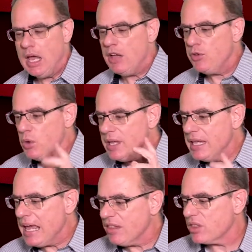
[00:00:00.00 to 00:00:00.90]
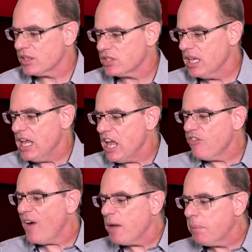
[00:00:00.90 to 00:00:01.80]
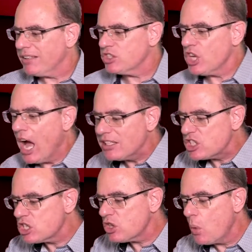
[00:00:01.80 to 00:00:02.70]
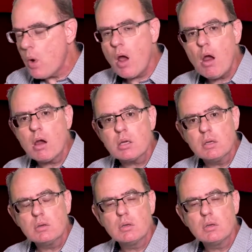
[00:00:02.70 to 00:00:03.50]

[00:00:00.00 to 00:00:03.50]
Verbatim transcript: If you can get this, if I but touch the word,